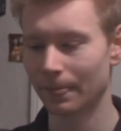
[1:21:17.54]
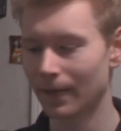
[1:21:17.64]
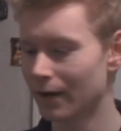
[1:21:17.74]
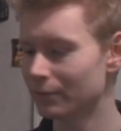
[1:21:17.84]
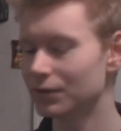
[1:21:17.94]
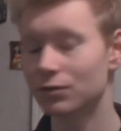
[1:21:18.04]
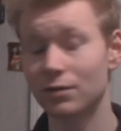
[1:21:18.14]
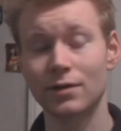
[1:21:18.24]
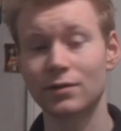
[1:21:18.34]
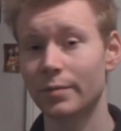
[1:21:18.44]
really
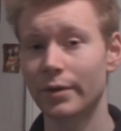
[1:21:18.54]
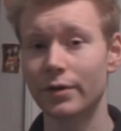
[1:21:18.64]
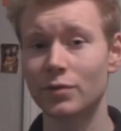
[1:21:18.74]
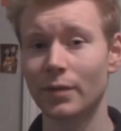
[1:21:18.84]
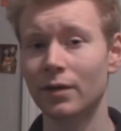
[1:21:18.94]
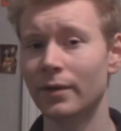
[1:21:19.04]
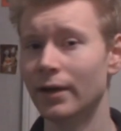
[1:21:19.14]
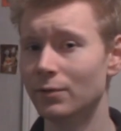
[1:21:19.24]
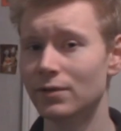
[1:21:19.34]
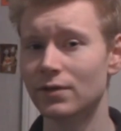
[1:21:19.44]
enjoyed Superior Spider-Man.
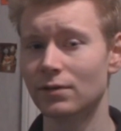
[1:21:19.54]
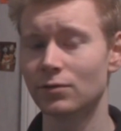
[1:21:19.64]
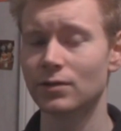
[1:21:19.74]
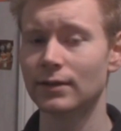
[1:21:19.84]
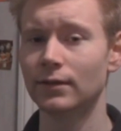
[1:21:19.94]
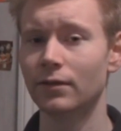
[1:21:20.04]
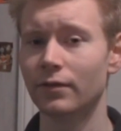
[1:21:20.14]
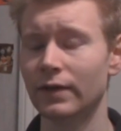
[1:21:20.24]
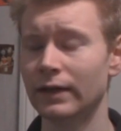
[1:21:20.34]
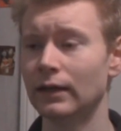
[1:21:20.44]
It was this interesting little
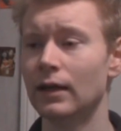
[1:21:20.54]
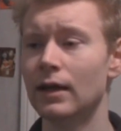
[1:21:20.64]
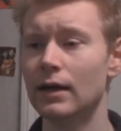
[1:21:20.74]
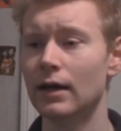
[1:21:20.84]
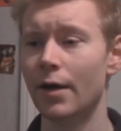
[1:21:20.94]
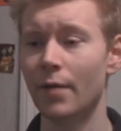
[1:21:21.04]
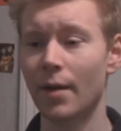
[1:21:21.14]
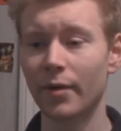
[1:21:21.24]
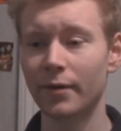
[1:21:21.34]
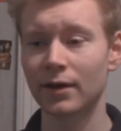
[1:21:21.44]
thing. I'm
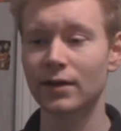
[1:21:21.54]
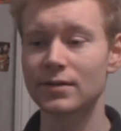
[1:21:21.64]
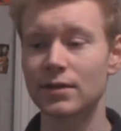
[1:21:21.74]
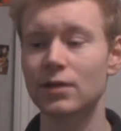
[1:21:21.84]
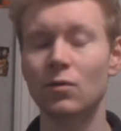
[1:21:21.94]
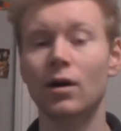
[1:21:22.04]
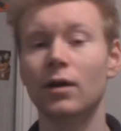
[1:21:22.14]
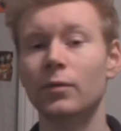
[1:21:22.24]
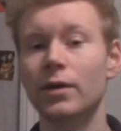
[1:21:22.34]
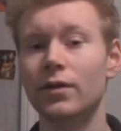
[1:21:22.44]
probably going to continue on
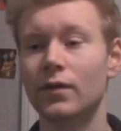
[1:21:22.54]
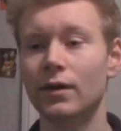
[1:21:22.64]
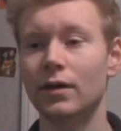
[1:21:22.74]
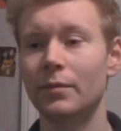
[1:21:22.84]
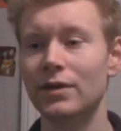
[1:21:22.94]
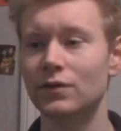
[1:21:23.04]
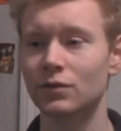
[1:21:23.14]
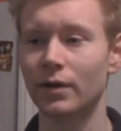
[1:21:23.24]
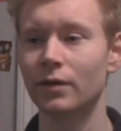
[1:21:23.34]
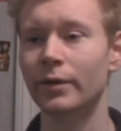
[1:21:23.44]
with Amazing
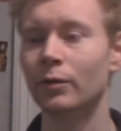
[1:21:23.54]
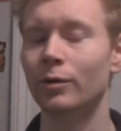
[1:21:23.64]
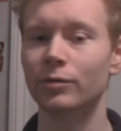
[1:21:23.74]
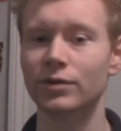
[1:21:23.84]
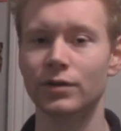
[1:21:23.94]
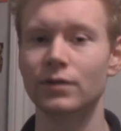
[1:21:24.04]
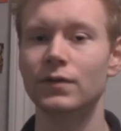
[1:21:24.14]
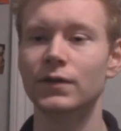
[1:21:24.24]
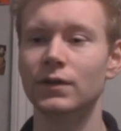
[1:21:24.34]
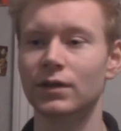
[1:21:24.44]
Spider-Man when it
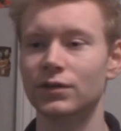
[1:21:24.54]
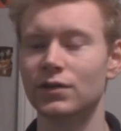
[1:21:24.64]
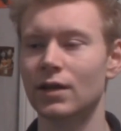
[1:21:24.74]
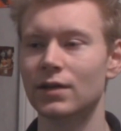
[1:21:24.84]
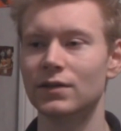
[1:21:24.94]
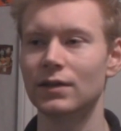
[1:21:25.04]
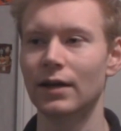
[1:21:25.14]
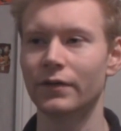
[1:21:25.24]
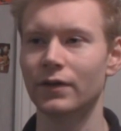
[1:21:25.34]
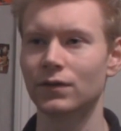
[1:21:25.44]
returns and just kind of see how
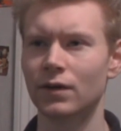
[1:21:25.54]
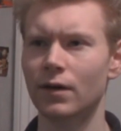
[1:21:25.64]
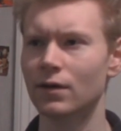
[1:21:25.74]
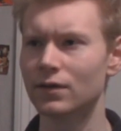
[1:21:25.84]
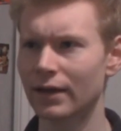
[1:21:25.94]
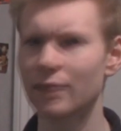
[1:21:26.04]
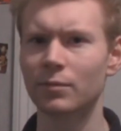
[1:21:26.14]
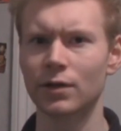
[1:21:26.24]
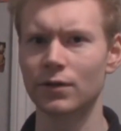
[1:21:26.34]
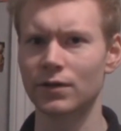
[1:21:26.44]
things go, because I am
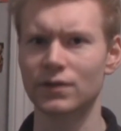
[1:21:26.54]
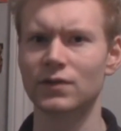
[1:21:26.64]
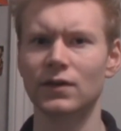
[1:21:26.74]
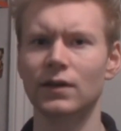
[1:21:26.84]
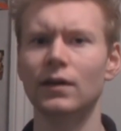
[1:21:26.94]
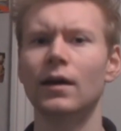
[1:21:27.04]
curious to see